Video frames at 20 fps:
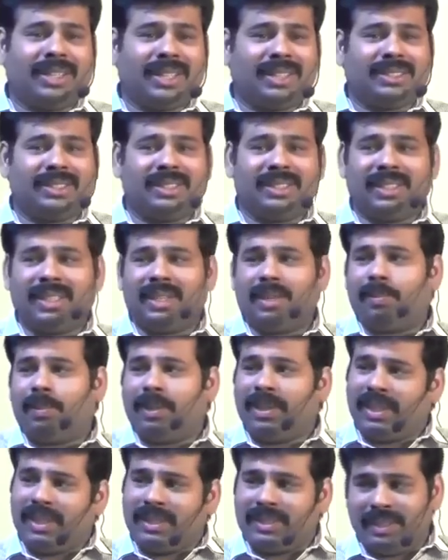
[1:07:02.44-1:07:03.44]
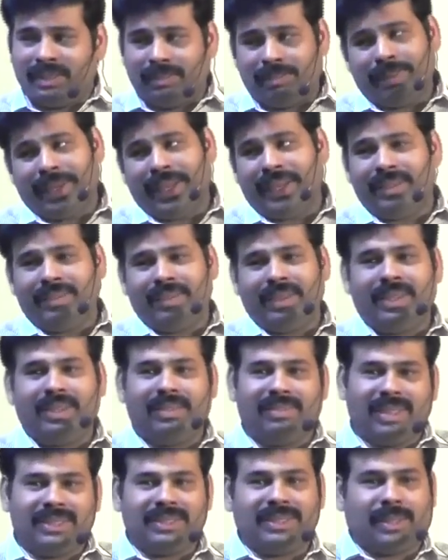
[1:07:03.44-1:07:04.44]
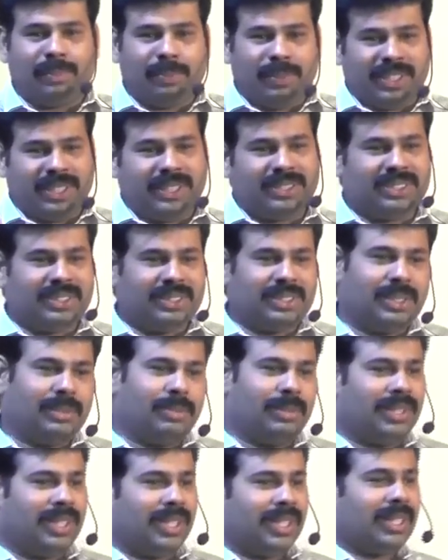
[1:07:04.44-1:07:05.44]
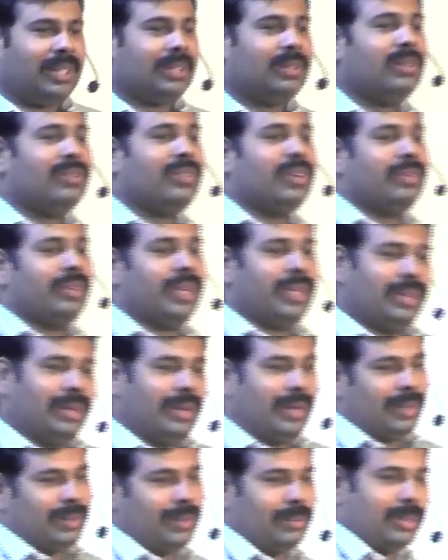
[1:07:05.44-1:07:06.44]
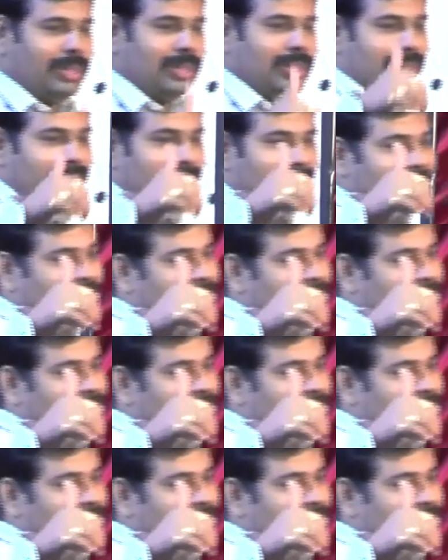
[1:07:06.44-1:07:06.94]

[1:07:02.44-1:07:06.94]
testing their application manually. Once application is stable they can go for what? Automation. Is